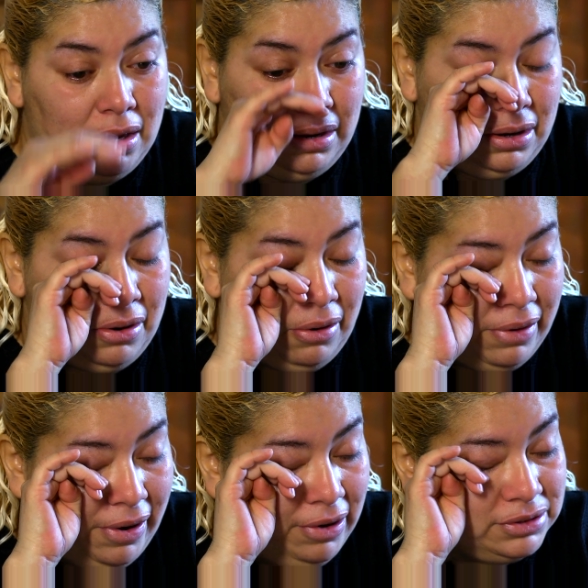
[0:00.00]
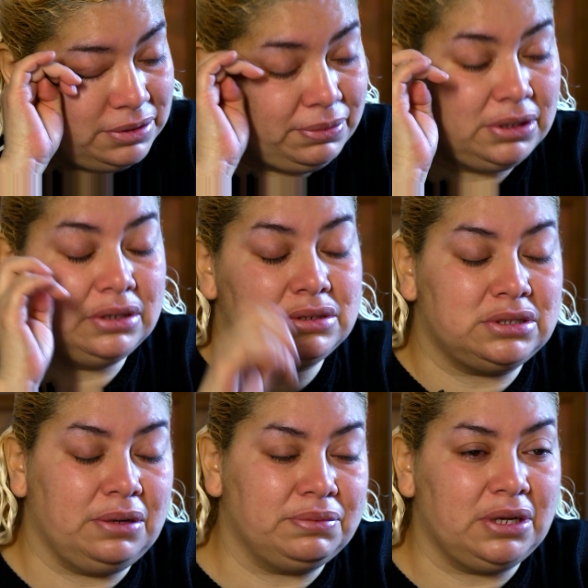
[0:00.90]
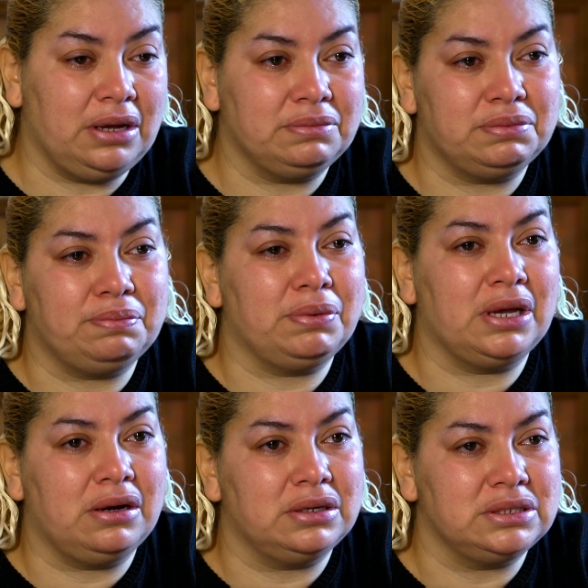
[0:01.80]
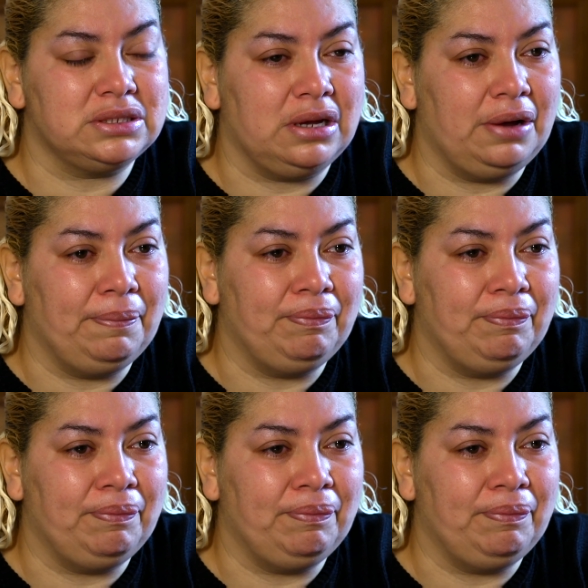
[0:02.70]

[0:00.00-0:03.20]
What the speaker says: it hurts me sometimes, because I